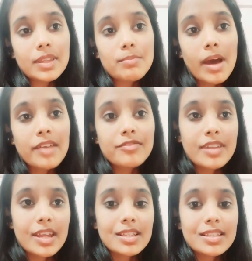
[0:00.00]
my
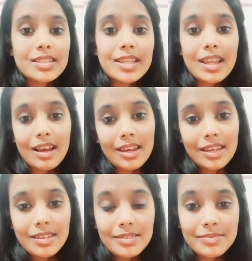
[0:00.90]
friends and
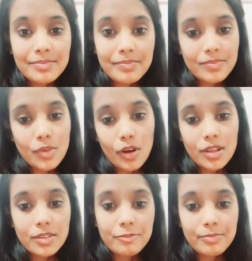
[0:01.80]
I,
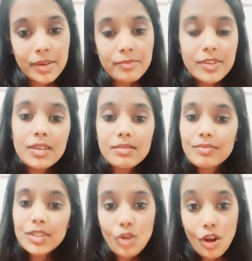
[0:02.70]
all of my, we
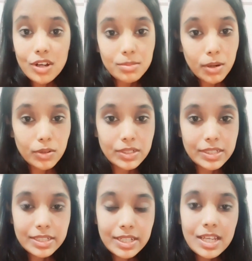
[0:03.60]
talked about it.